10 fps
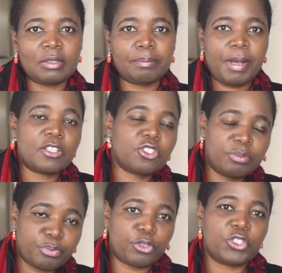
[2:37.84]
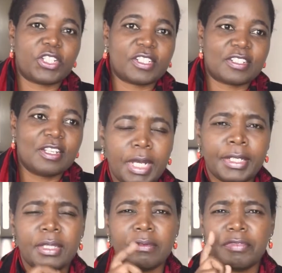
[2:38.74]
passion project.
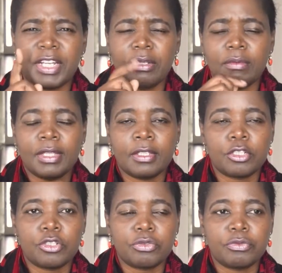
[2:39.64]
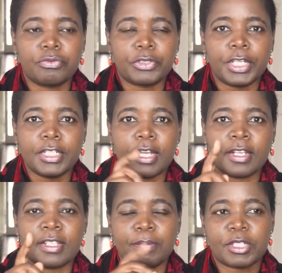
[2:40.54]
Another final one that you shouldn't forget are
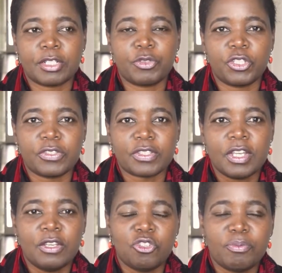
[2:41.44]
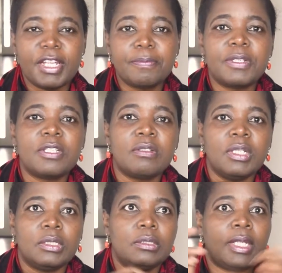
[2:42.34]
subscriptions. You might be
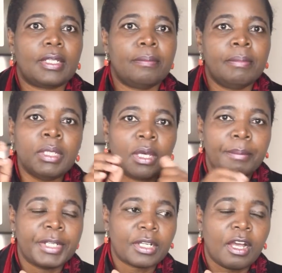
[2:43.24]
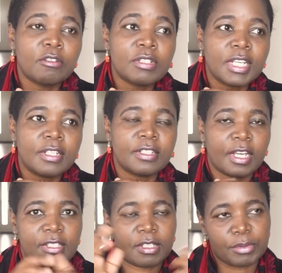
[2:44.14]
like me, I'm an accountant, I
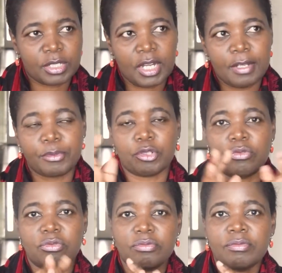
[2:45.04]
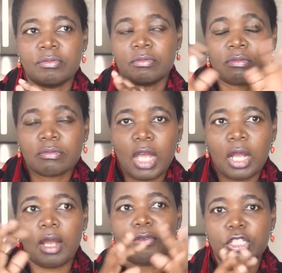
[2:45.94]
subscribe to
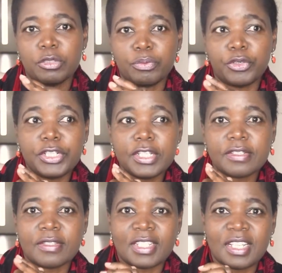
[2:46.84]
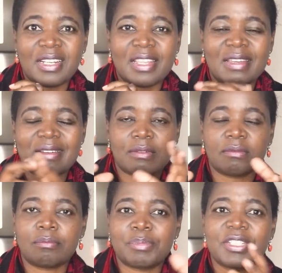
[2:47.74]
accounting bodies. That's another
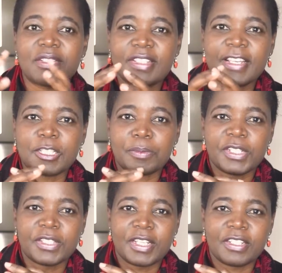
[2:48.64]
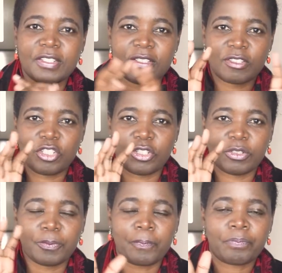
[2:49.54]
business expense that is,
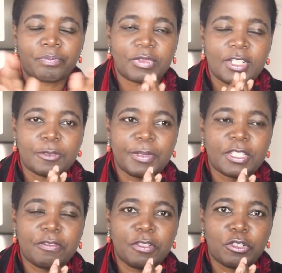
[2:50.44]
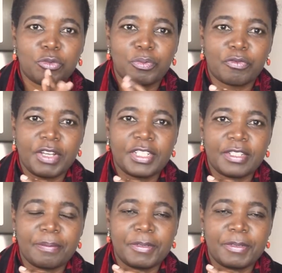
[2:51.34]
specific to providing a